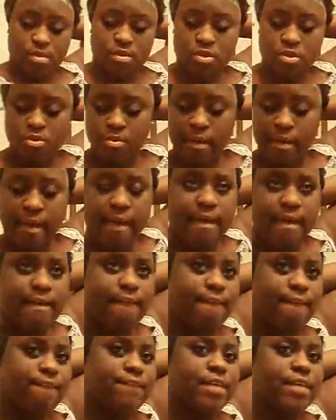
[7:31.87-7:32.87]
you
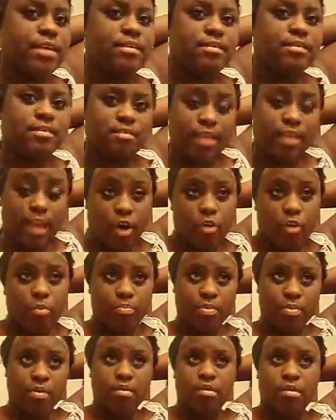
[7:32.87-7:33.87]
have uh, help
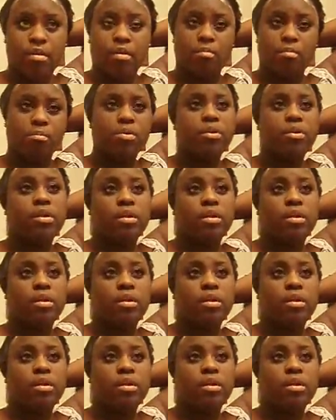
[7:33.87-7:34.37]
putting